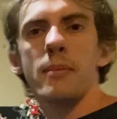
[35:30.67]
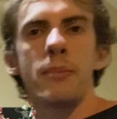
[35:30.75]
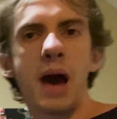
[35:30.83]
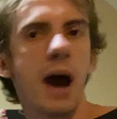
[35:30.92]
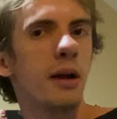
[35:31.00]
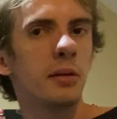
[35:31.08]
a
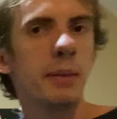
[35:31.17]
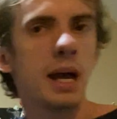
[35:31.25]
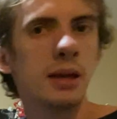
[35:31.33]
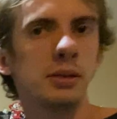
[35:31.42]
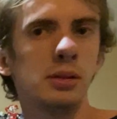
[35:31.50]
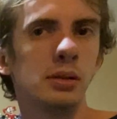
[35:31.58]

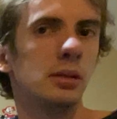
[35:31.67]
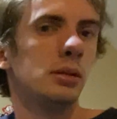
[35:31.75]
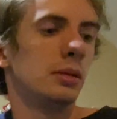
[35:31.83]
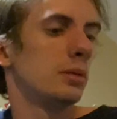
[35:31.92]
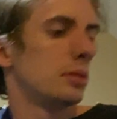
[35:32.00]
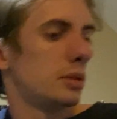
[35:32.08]
Battlemaster
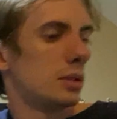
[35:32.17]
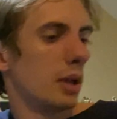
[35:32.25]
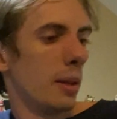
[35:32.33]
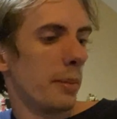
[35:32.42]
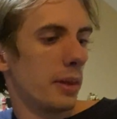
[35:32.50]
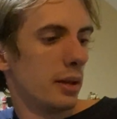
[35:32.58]
or
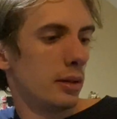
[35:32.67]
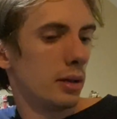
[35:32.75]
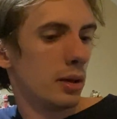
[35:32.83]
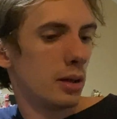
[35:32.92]
something?